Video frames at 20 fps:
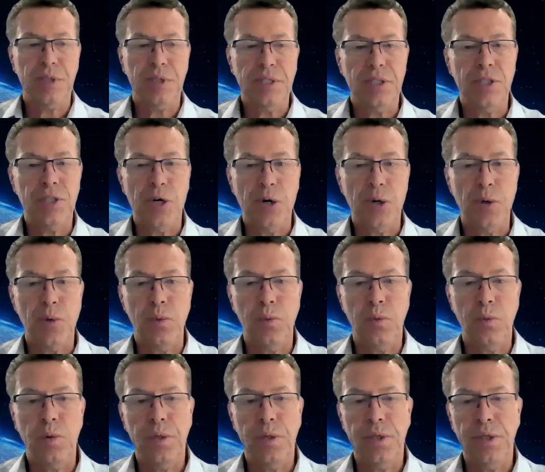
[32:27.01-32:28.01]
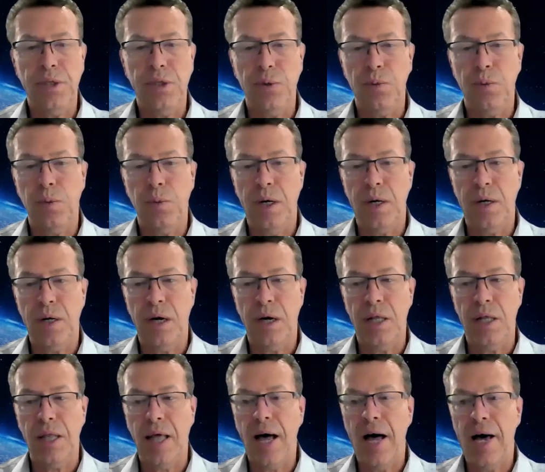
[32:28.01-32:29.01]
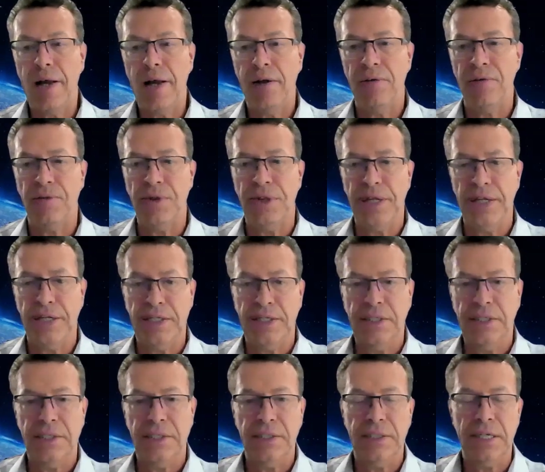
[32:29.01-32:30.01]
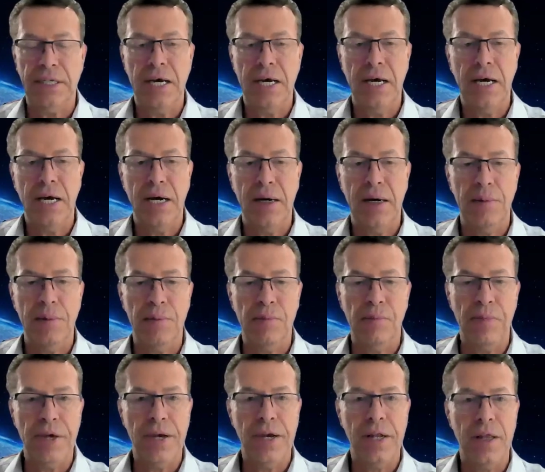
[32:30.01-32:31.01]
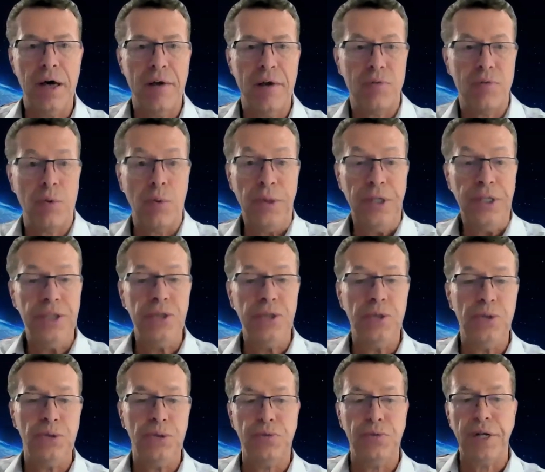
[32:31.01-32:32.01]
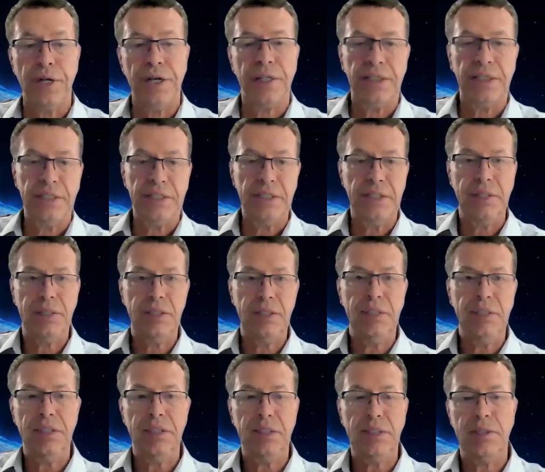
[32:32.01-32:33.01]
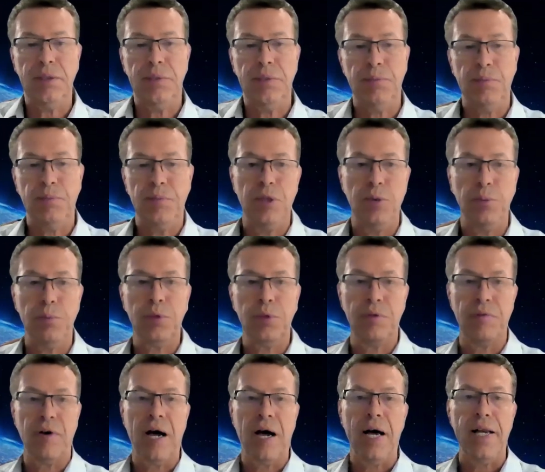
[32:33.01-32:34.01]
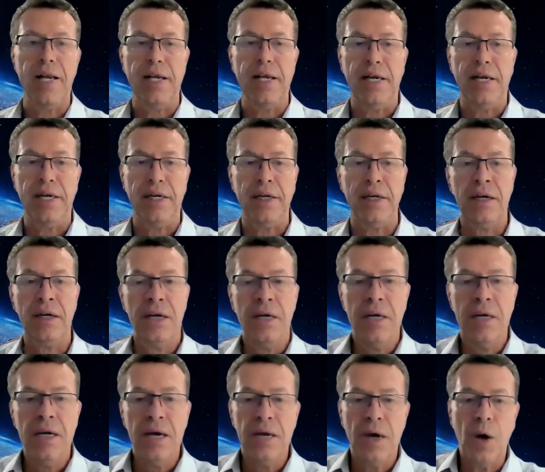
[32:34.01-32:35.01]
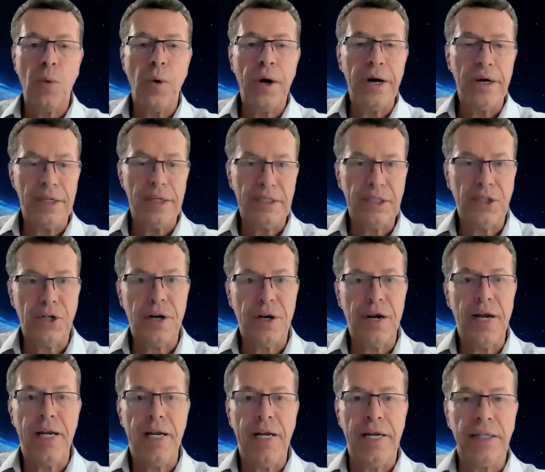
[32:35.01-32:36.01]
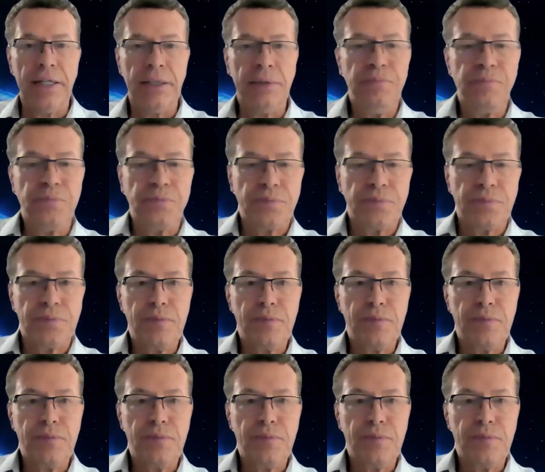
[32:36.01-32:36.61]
And so, you know, a lot of this and a lot of what we do, frankly, is, you know, providing awareness training